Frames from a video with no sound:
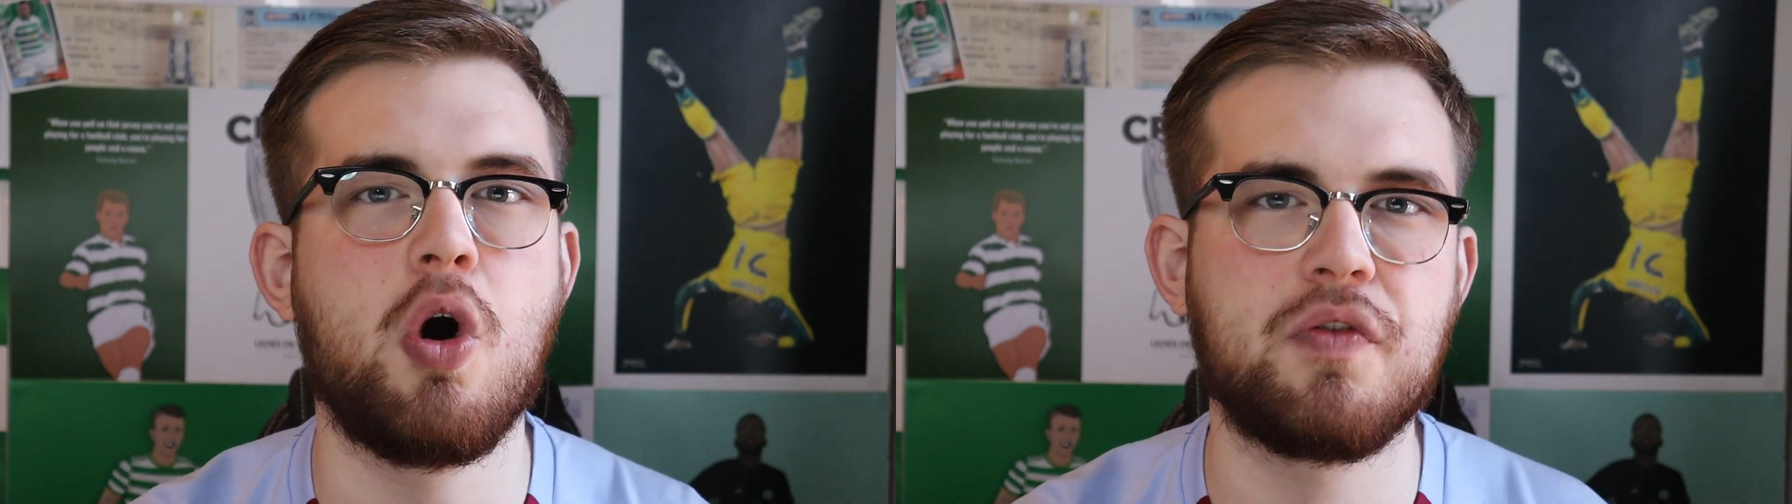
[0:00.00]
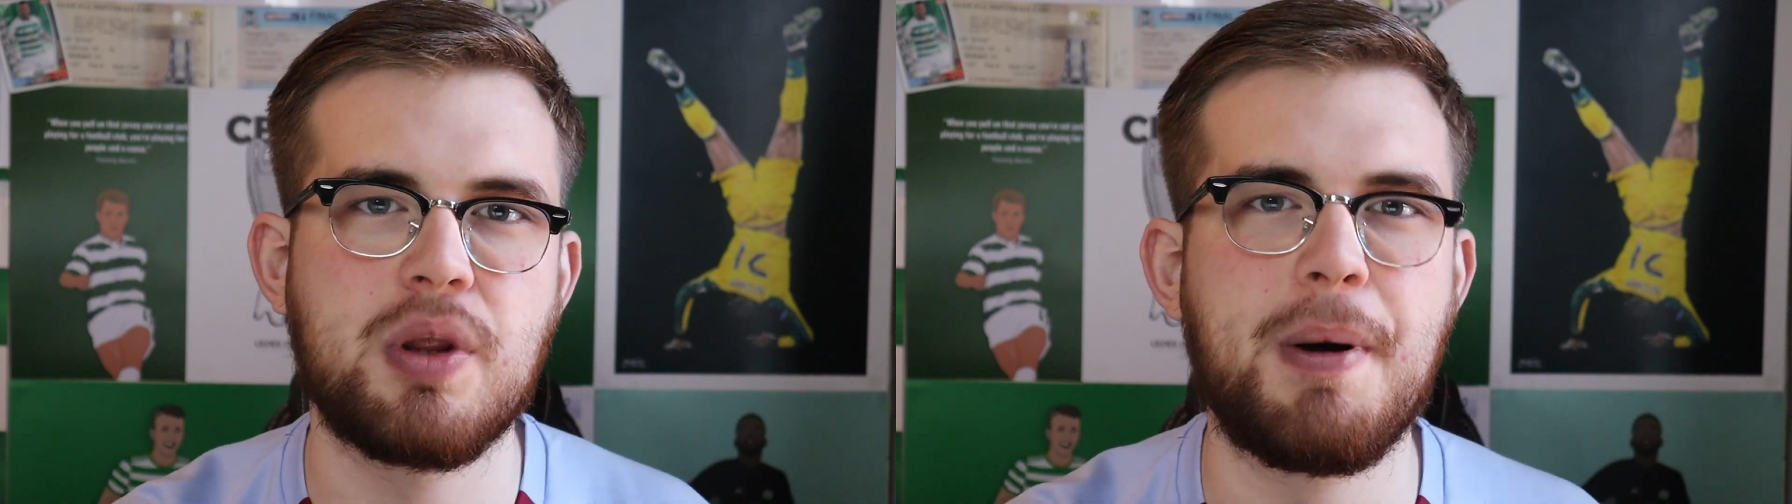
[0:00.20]

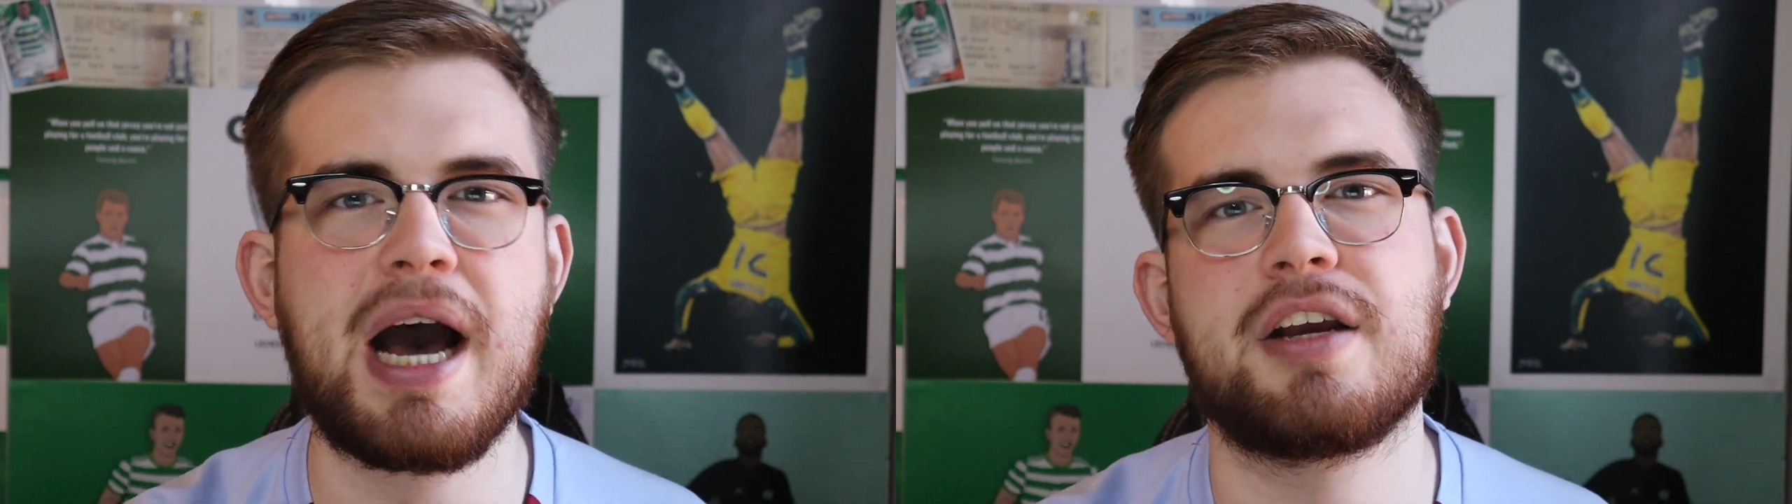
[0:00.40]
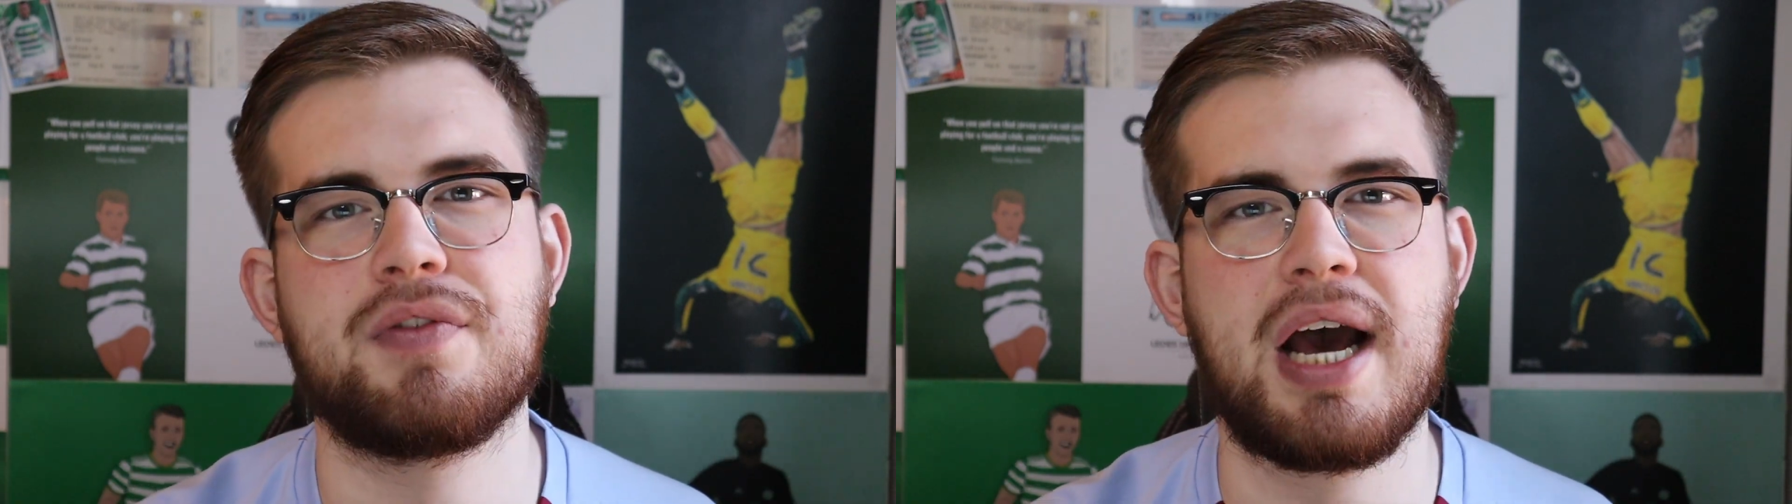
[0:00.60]
off the
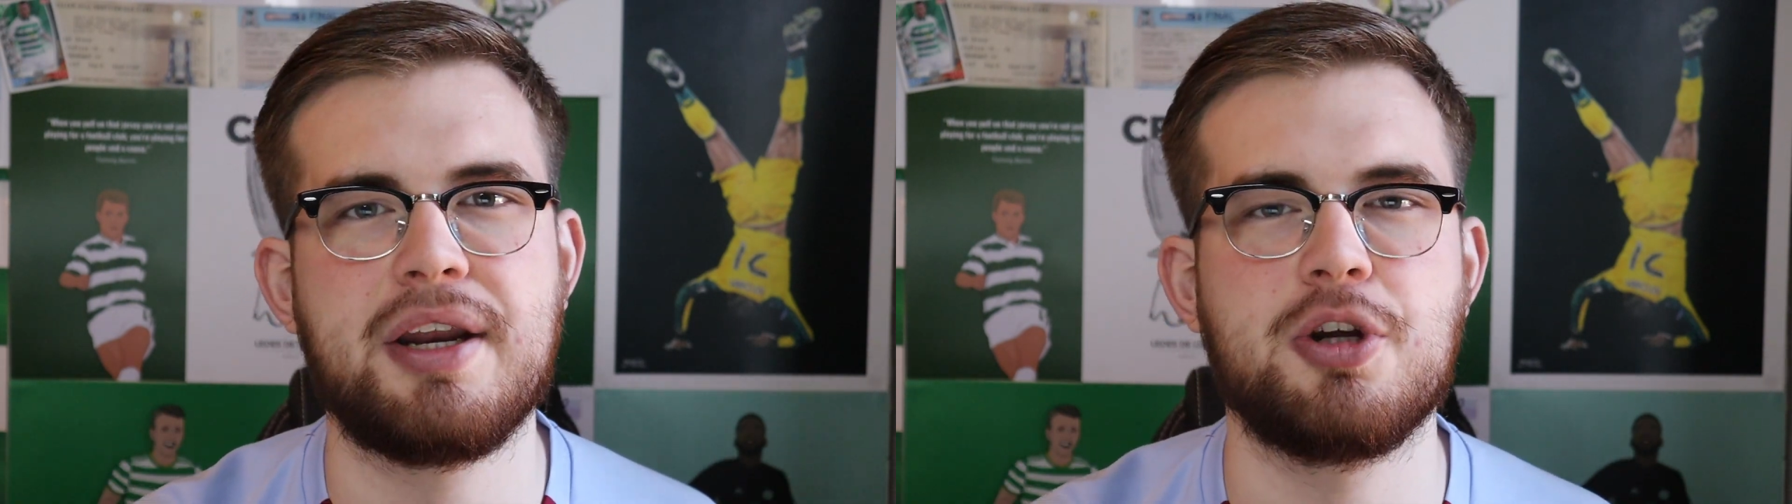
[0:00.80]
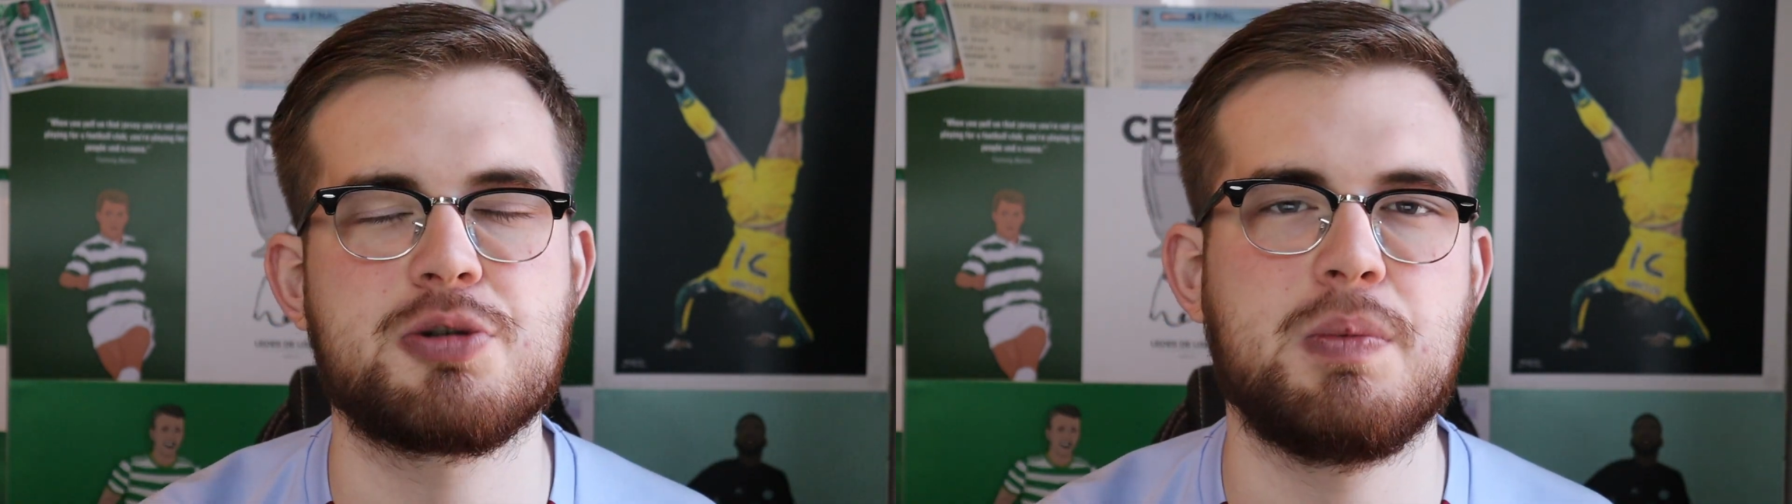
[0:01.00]
back of that
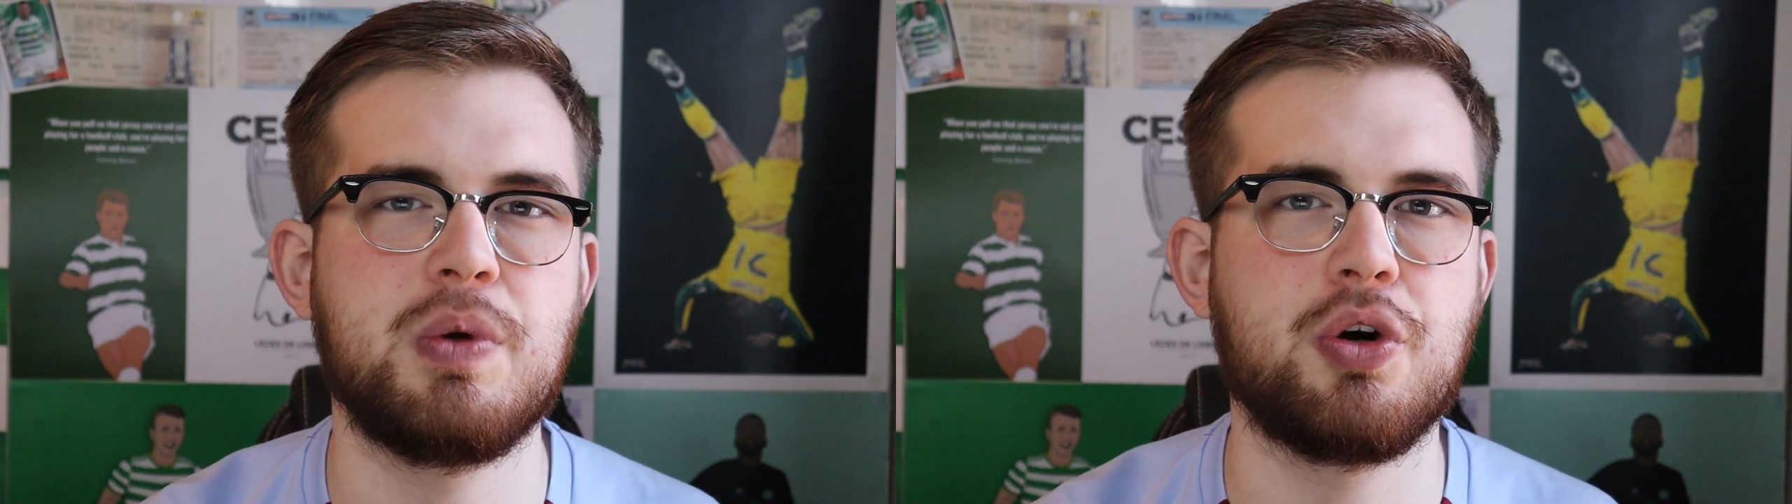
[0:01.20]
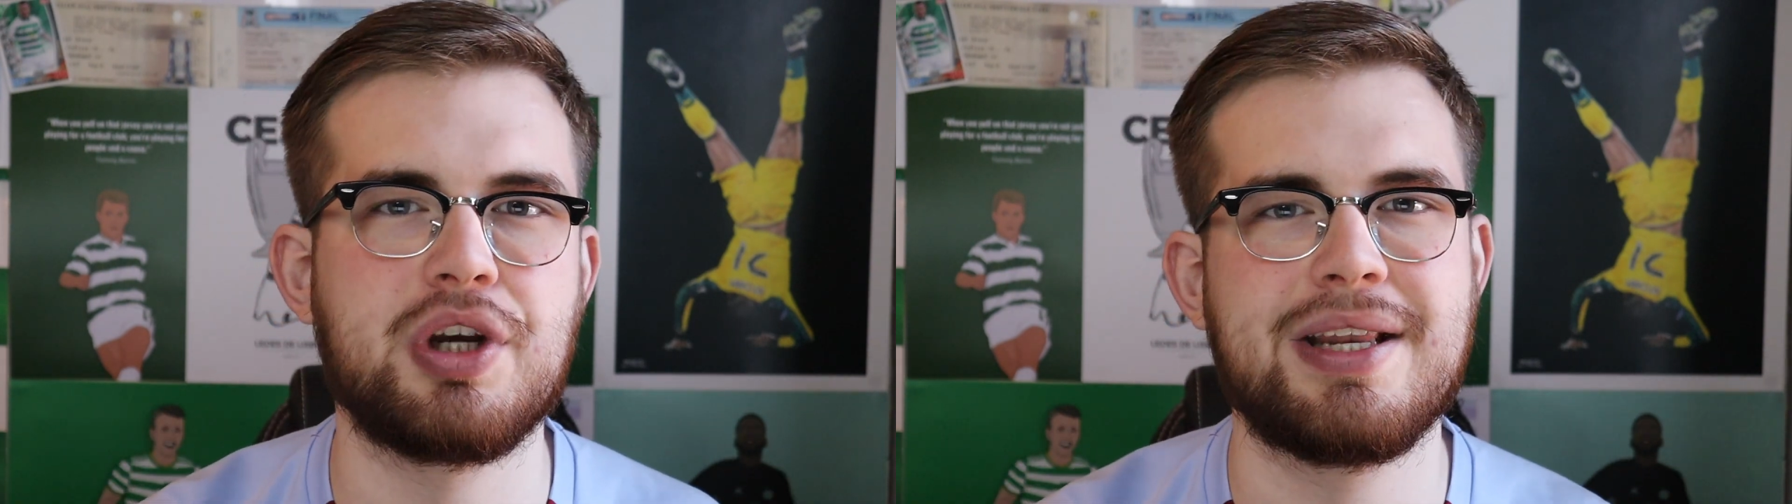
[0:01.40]
announcement,
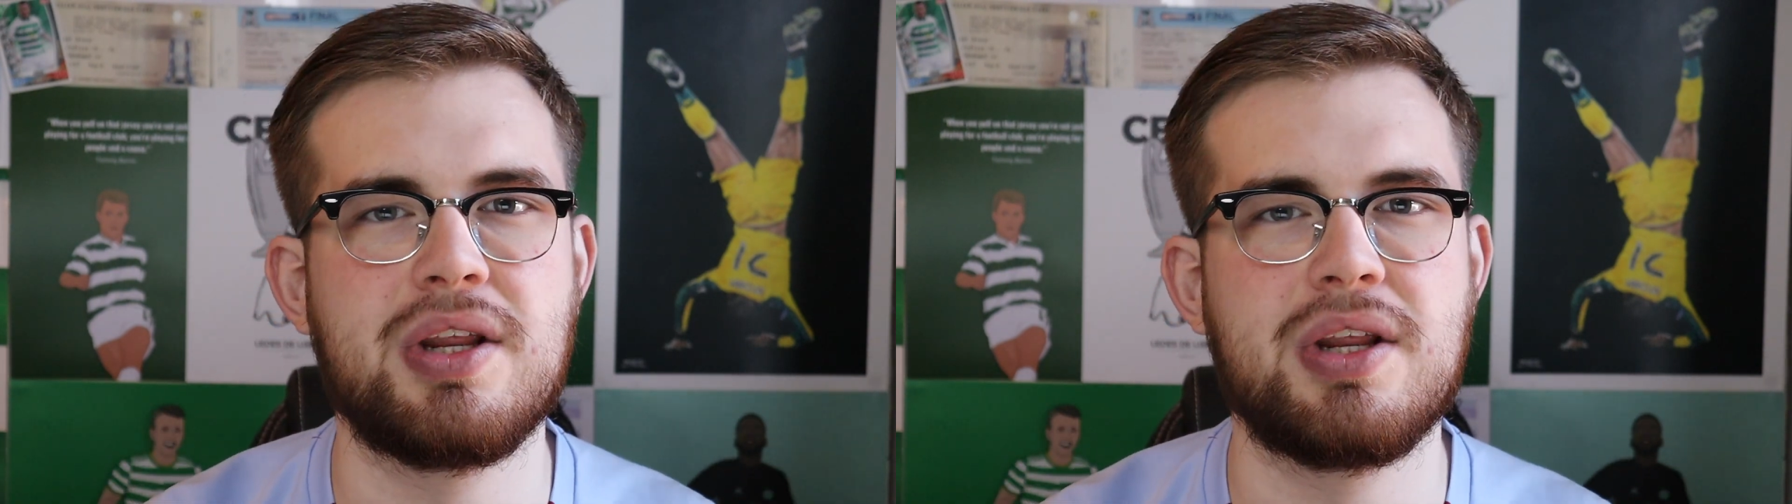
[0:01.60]
we look